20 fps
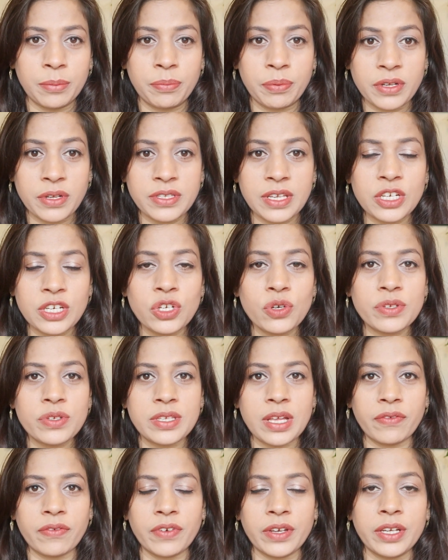present
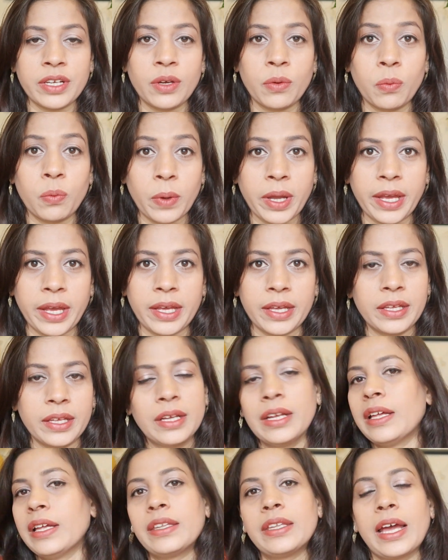yourself in a way
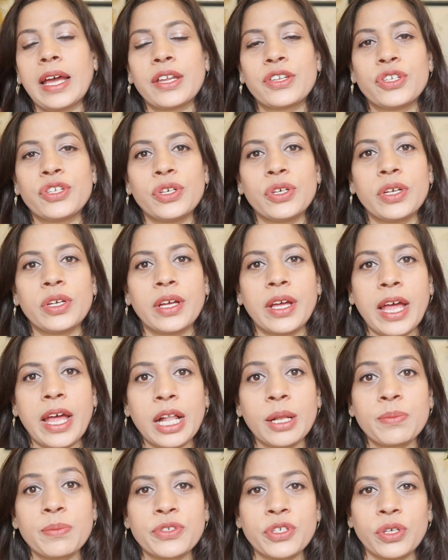that
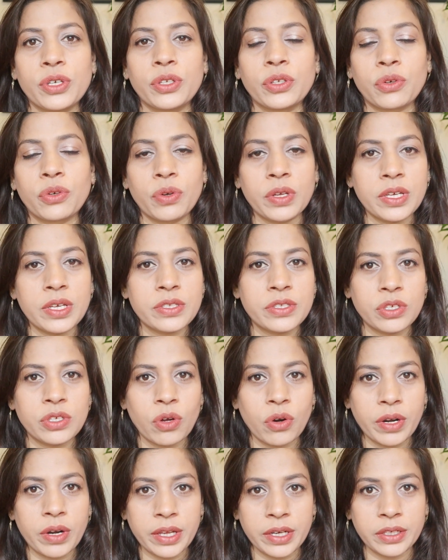helps you increase
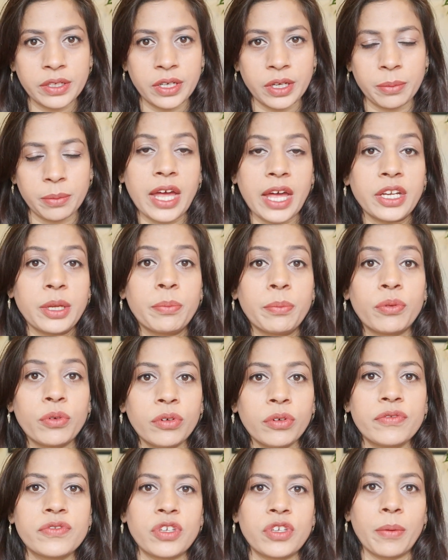your income and
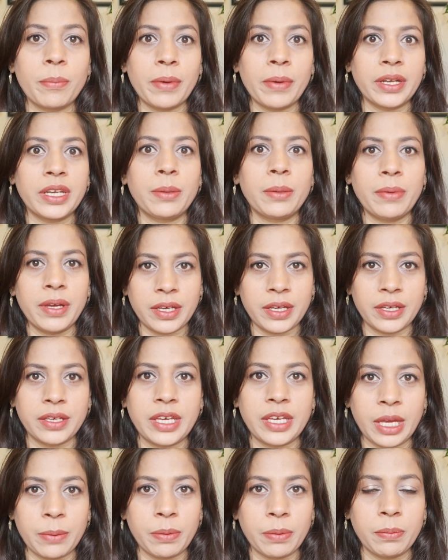improves your money making
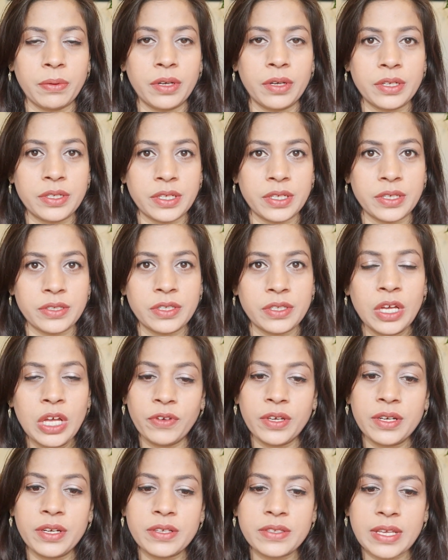capabilities.
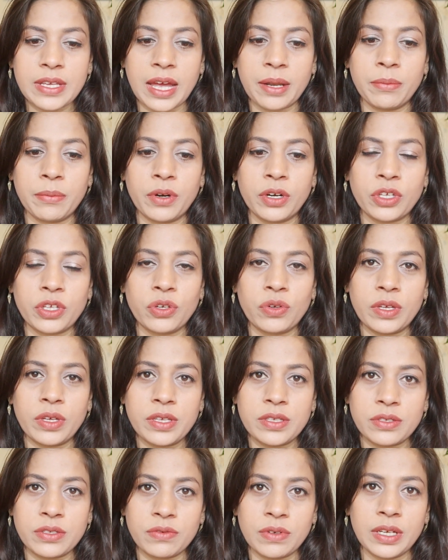Venus and Mercury
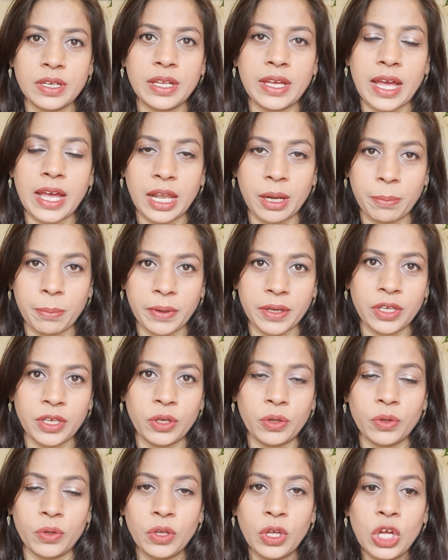is really helping
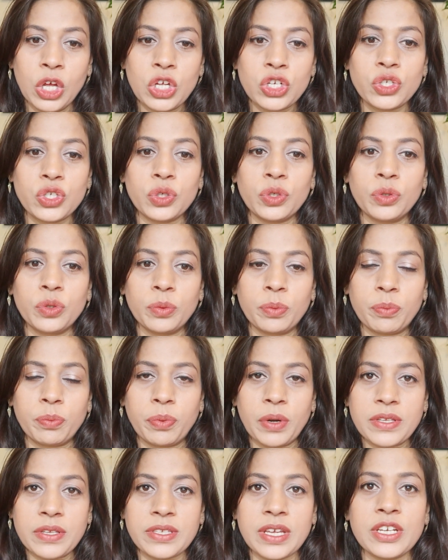you to
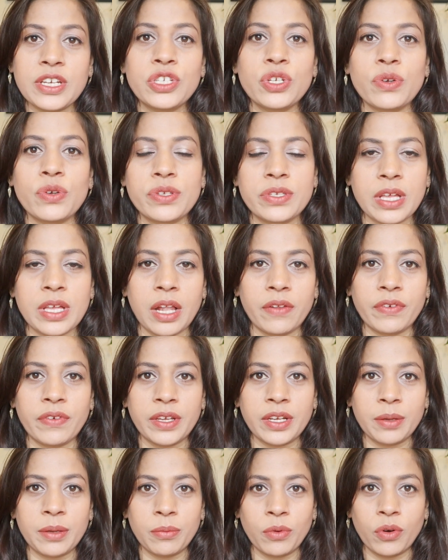present yourself
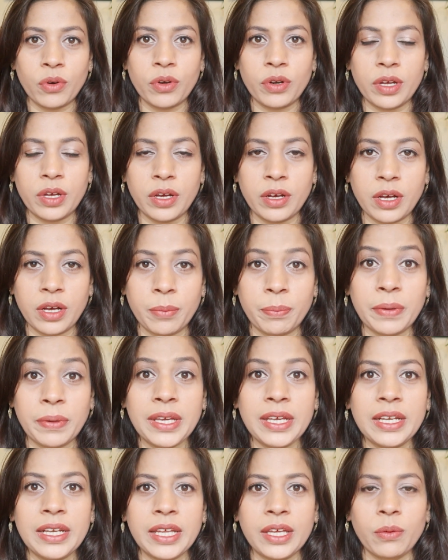in a more
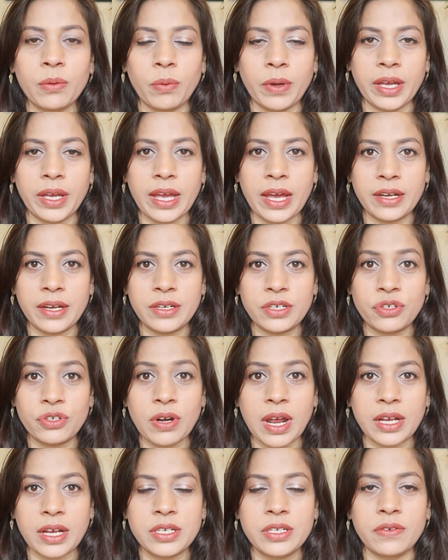appealing way and
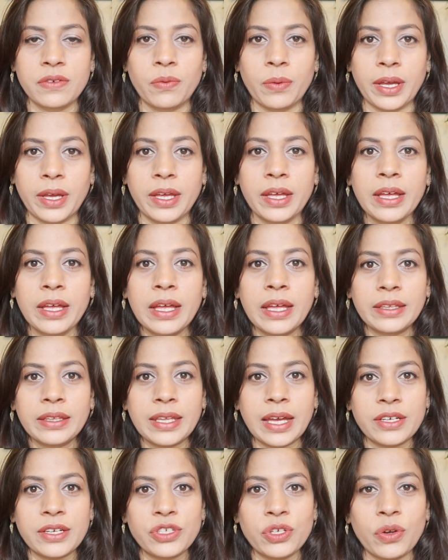attractive way,
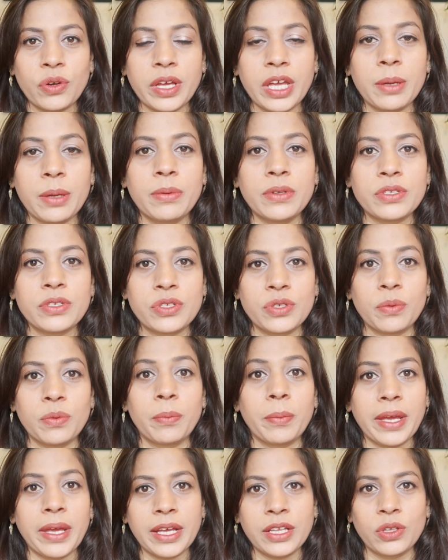that you're able to
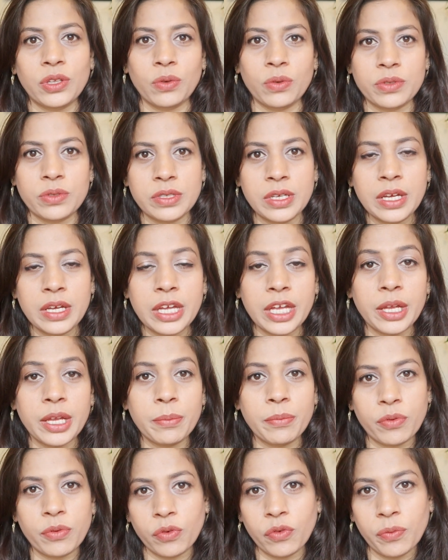make those
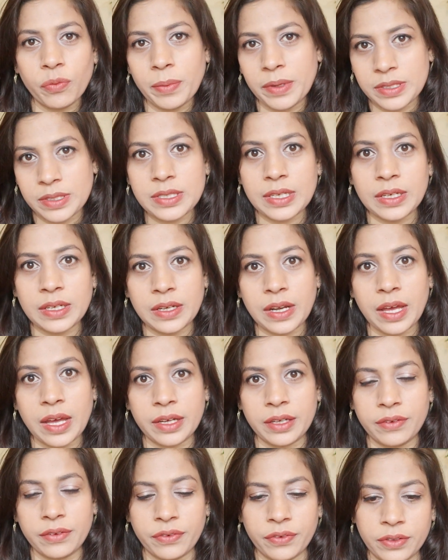improvements in
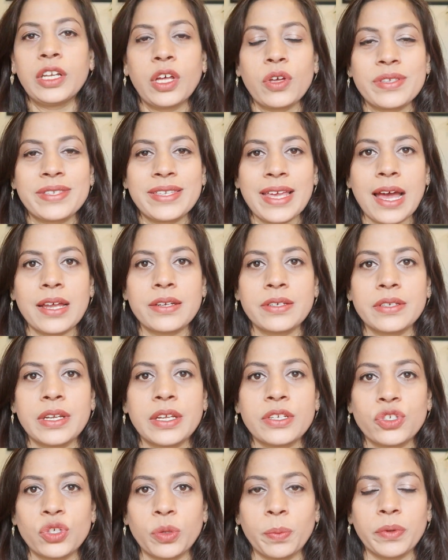life. Now, Saturn
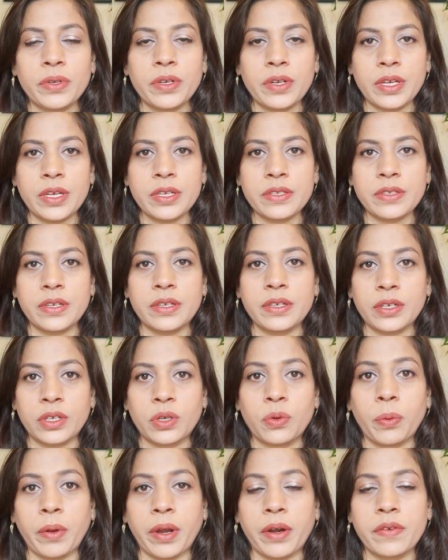and Jupiter is in
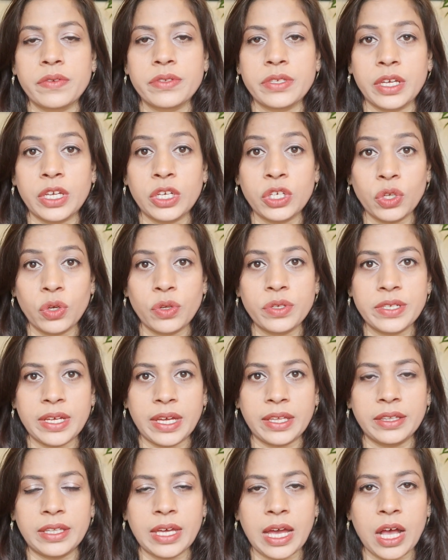Aquarius in your
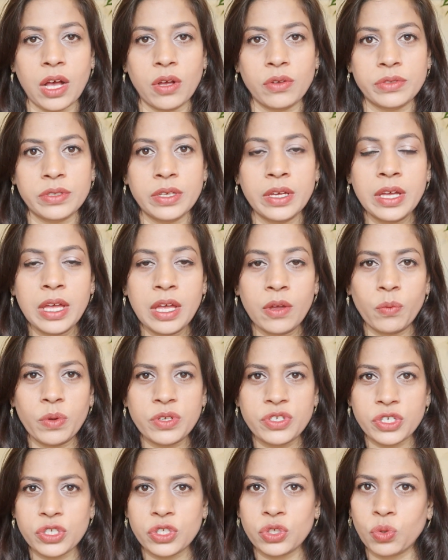10th house,
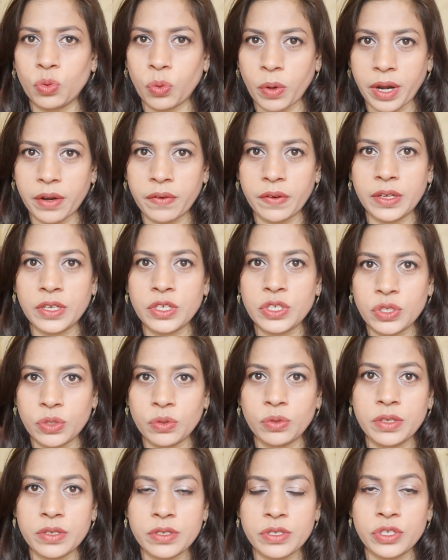which is squaring
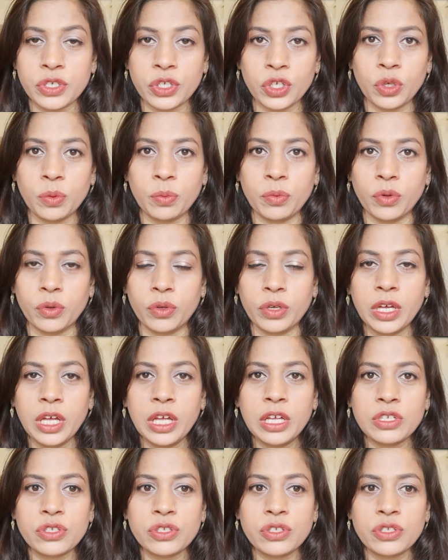to this new moon.